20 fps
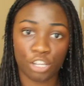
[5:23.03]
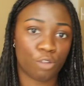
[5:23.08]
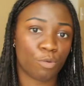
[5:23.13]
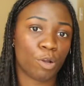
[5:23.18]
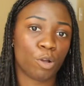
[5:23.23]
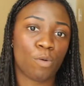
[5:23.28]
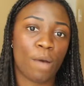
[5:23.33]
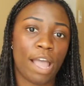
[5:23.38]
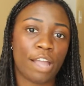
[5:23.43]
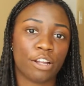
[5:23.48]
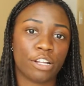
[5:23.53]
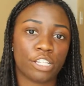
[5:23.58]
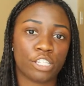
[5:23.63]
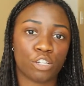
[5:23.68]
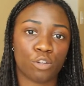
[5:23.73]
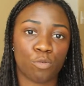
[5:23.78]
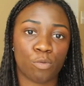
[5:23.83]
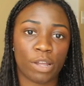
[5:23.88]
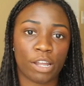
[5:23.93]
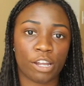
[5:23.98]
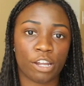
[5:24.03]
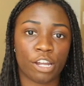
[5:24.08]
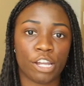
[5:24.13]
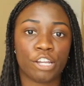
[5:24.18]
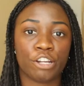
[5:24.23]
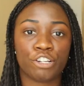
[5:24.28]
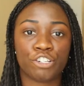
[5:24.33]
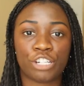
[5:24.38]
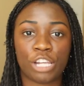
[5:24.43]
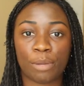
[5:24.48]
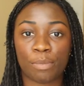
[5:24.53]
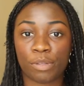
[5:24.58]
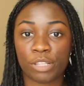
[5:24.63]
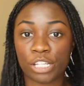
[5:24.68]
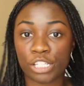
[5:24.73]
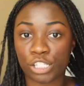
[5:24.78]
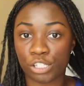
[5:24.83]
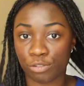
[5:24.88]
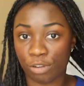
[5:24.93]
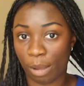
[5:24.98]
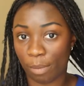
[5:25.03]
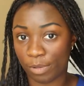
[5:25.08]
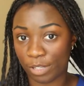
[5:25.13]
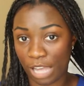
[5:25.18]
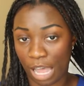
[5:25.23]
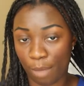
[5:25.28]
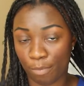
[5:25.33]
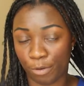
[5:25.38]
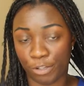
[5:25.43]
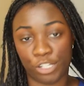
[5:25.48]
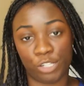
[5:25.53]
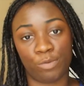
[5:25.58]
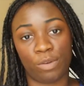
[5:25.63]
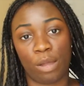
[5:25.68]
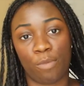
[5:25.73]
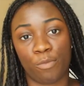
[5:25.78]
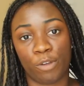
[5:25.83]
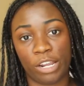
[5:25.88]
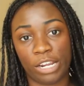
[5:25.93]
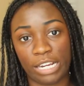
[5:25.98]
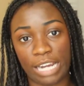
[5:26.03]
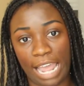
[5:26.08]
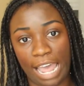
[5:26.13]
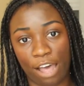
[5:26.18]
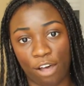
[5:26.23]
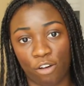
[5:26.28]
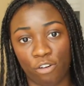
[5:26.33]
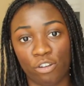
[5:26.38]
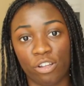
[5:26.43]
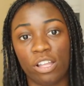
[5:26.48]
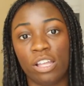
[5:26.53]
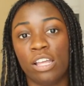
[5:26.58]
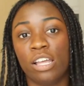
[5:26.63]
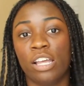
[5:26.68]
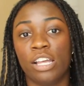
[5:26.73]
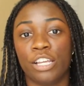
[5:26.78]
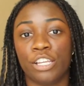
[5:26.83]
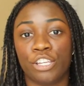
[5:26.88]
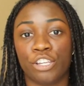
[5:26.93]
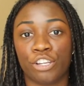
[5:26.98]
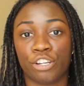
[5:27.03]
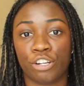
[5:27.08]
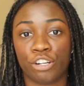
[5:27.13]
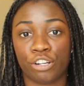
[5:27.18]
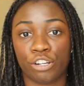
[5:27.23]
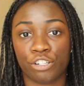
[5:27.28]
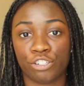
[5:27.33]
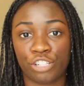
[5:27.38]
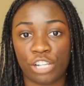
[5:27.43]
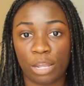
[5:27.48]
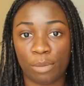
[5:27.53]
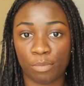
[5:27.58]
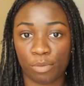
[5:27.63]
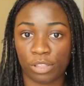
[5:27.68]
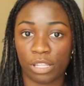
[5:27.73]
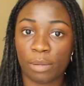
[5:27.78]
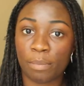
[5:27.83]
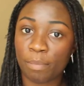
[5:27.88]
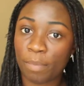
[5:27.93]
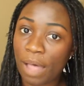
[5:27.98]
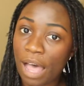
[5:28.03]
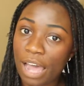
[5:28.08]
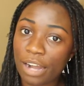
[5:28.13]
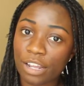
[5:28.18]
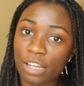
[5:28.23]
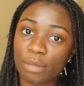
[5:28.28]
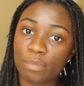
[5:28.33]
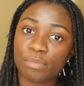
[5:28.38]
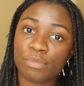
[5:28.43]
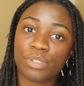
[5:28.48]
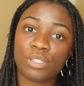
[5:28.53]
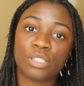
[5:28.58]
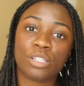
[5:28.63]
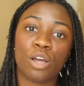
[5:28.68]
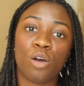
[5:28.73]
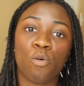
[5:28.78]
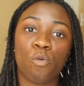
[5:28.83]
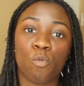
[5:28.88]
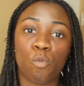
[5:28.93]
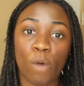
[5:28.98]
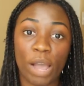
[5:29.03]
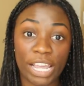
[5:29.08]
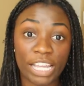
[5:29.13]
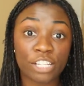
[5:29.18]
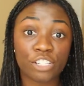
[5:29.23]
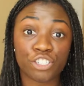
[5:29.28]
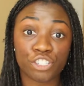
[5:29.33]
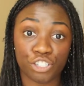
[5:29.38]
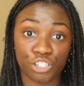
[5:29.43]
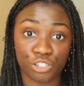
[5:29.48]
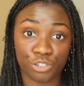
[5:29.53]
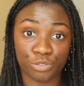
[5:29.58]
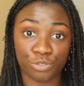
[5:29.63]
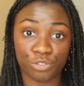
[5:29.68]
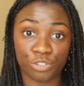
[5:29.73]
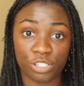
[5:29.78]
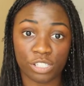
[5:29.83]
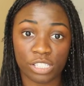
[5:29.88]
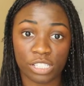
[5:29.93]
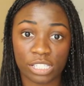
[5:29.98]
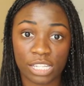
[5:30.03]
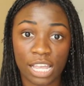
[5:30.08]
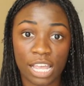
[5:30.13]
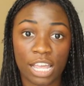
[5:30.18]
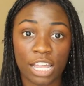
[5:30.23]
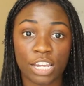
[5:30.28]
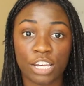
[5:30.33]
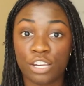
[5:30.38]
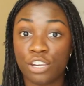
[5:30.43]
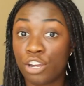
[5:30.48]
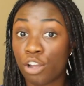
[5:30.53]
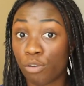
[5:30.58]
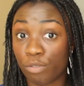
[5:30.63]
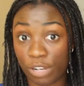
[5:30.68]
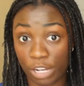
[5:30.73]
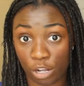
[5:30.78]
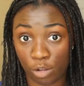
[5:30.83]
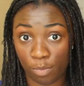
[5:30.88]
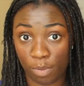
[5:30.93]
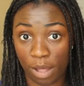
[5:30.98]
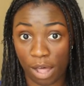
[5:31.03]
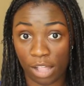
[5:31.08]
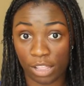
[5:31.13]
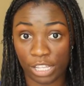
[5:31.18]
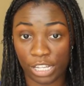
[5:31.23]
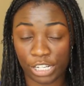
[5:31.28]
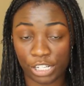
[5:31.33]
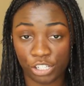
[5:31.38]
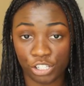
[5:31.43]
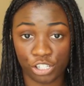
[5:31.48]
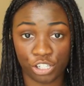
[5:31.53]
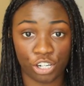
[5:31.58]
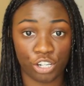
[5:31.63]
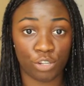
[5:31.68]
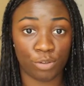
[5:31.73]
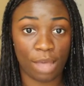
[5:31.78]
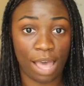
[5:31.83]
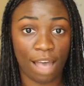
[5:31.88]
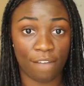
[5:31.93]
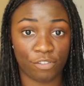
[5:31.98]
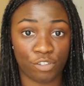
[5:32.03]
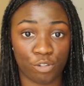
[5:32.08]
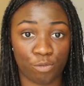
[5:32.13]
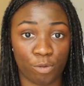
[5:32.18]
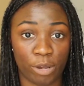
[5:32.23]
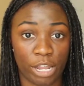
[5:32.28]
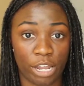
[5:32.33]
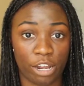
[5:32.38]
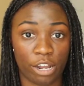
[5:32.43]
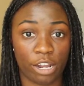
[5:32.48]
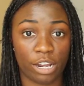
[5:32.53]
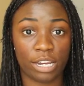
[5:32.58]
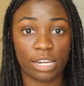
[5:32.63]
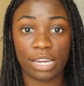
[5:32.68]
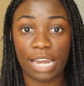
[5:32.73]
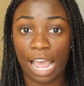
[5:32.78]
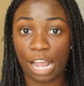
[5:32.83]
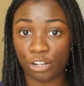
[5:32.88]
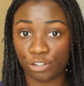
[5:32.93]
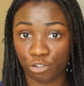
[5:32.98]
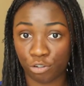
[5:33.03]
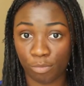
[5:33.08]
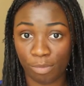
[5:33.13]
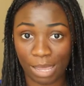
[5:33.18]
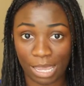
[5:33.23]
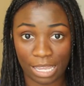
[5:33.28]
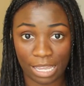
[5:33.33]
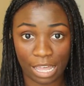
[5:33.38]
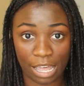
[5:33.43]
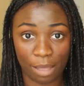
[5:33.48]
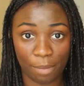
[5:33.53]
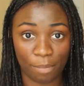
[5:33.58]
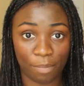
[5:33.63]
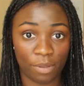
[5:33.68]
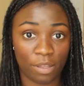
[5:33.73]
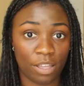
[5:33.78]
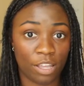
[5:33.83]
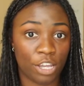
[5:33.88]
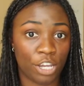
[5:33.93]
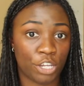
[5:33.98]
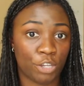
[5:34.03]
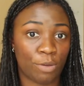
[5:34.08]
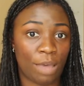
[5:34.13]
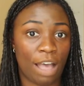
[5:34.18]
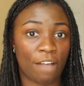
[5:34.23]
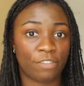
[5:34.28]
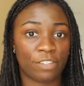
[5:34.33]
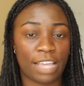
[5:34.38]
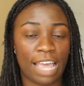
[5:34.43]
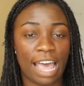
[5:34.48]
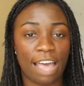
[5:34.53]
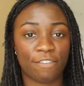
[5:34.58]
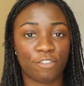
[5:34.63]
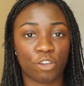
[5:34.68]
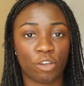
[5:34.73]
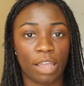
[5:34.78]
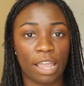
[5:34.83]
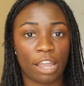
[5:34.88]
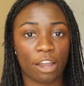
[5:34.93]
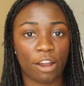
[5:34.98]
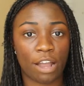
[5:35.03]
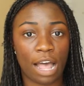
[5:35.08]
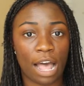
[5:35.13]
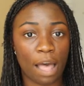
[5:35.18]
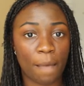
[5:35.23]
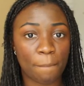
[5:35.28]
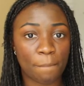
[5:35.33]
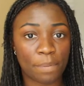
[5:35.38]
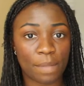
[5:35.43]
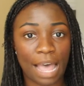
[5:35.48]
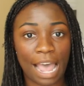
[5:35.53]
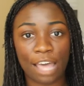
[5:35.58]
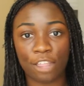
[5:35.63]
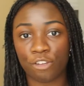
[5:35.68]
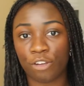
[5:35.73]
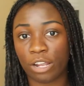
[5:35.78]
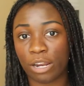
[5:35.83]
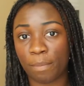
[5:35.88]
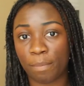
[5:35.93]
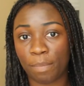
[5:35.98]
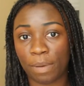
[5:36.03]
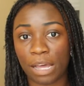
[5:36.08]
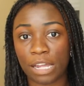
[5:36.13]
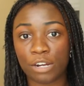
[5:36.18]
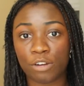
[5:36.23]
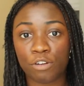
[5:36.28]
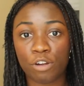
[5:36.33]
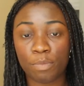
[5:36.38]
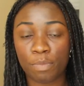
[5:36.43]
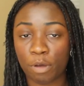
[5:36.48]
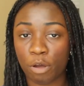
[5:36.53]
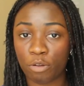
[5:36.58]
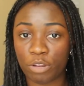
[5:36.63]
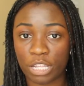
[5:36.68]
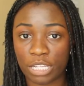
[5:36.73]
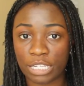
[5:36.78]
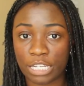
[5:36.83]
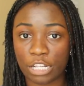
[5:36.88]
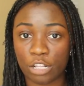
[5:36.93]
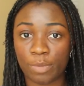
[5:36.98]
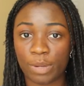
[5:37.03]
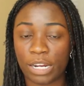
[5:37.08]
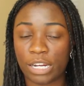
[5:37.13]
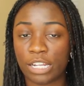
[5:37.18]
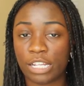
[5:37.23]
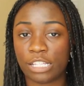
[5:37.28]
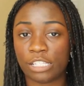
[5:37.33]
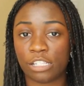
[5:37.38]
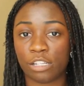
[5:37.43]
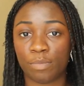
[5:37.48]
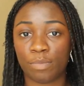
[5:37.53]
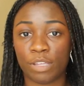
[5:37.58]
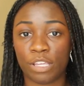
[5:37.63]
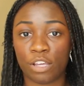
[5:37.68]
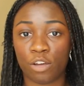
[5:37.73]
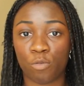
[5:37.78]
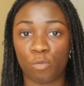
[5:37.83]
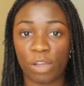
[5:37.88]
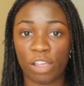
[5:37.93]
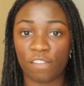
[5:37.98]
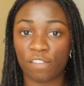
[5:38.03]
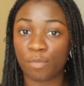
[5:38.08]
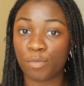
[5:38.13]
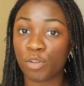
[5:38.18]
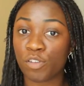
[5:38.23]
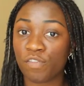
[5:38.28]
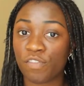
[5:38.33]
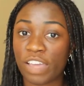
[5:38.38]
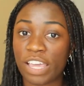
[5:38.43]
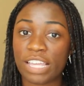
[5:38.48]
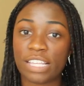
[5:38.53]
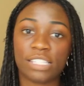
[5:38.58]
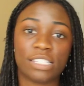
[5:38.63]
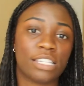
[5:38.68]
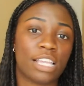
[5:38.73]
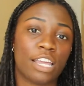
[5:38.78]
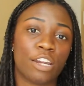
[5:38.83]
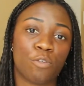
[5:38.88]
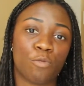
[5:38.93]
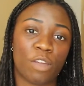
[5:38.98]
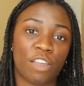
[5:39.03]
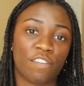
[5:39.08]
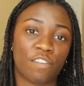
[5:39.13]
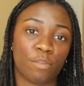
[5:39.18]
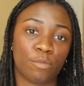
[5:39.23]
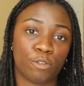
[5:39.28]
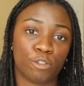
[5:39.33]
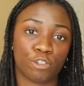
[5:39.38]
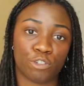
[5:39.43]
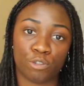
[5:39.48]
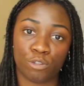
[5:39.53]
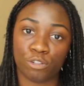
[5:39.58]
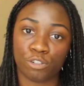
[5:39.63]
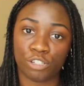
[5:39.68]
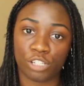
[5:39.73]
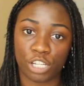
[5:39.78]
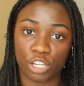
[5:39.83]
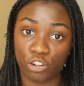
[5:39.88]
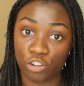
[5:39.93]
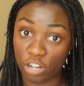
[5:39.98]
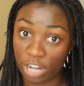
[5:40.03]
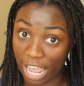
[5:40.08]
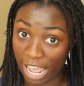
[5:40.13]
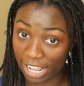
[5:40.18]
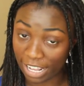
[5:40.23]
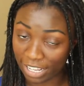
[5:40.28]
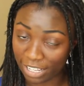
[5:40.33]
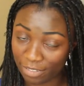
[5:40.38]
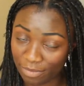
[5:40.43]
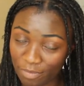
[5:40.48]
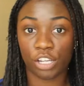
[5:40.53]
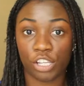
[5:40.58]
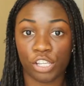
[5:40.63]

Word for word: You're required to wear your Chamberlain scrub top, which is what I'm wearing now, your Chamberlain bottoms, white shoes, no nail polish, you have to wear natural makeup, you have to have your hair up either in a bun or a ponytail, but it needs to be away from your face and away from your shoulders and your neck.